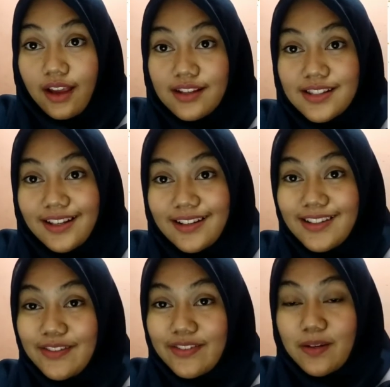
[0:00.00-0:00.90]
Excellent,
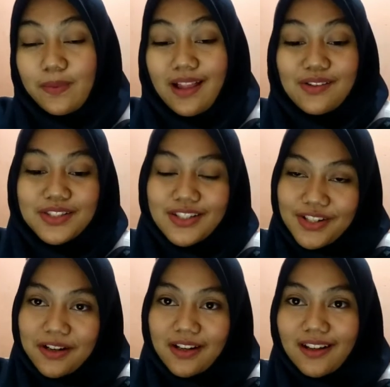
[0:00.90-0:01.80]
give an applause to
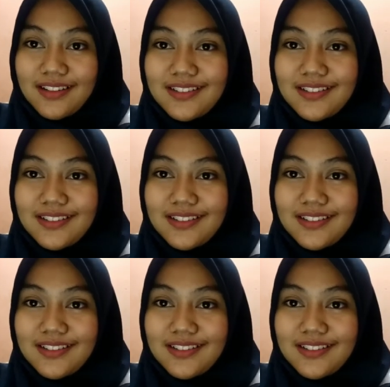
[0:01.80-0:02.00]
Jarna.